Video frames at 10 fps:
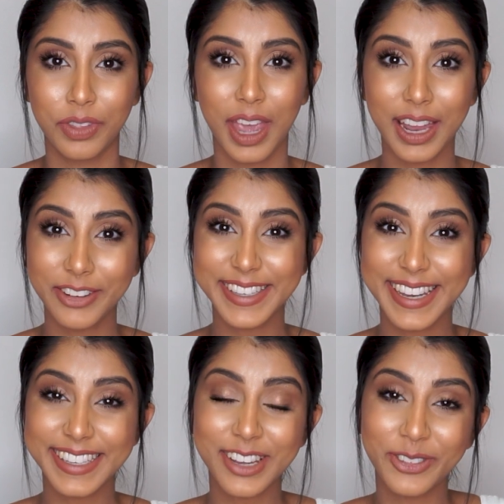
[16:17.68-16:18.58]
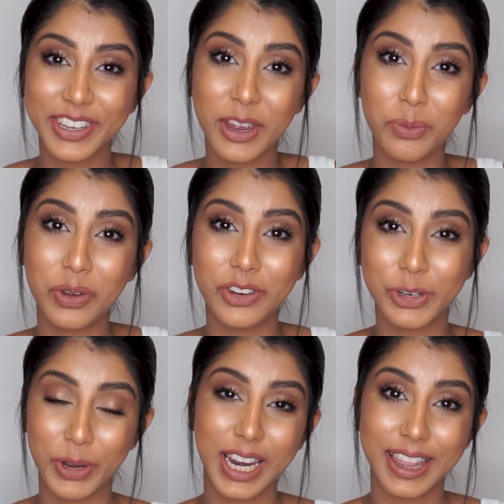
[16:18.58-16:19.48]
Anyways guys, I really hope you
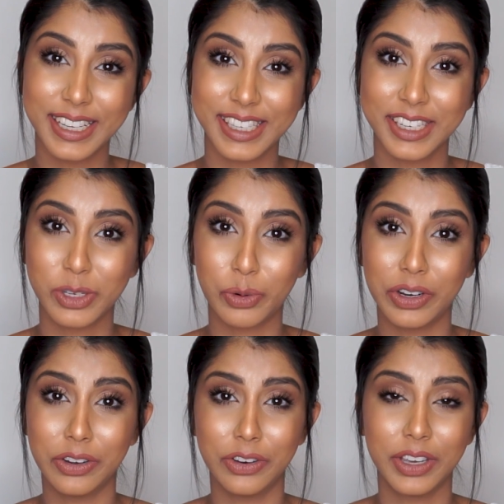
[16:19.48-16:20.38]
enjoyed this tutorial.